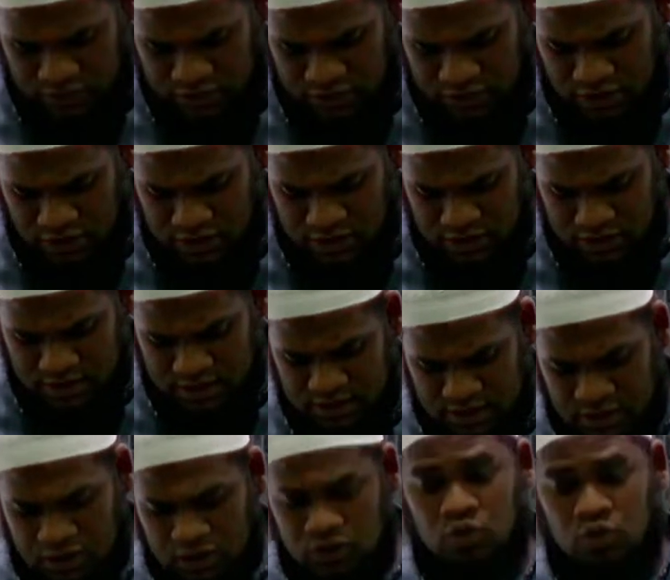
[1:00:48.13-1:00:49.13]
So these are the
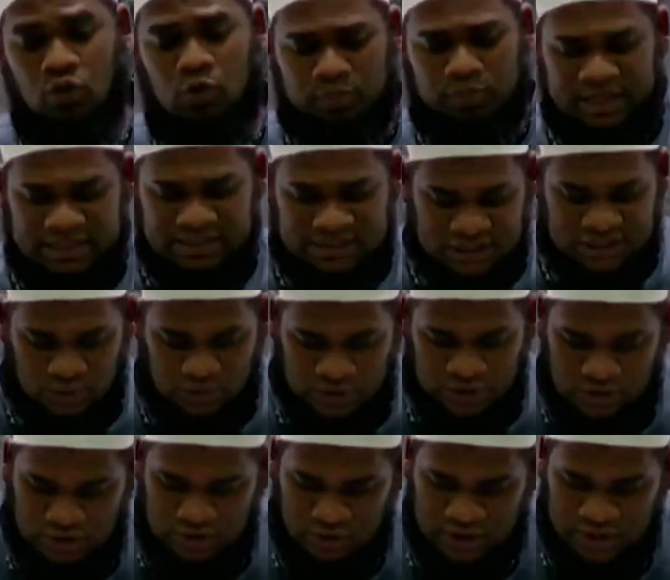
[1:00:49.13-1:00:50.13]
two
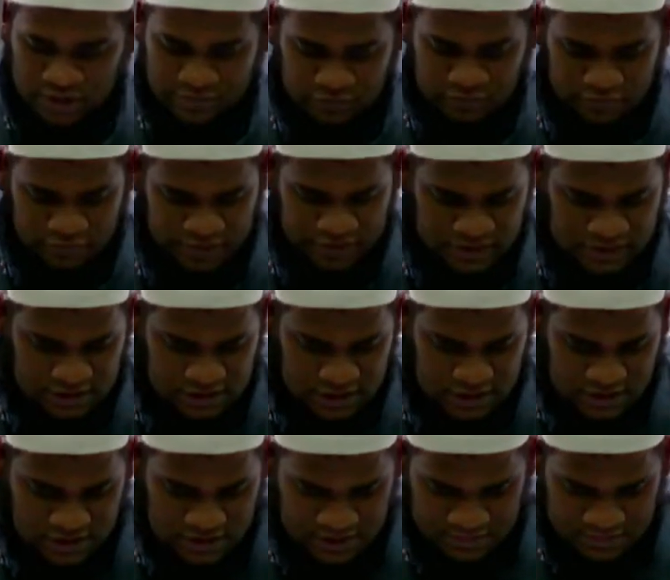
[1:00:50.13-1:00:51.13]
places where you don't have to
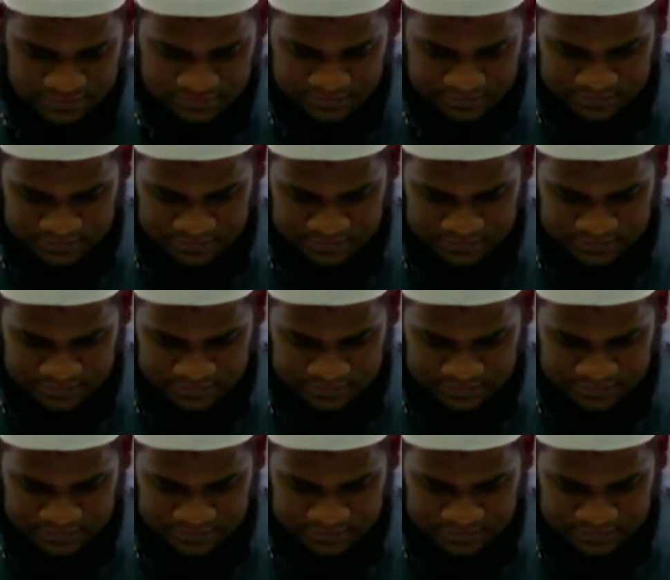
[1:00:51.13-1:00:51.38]
face the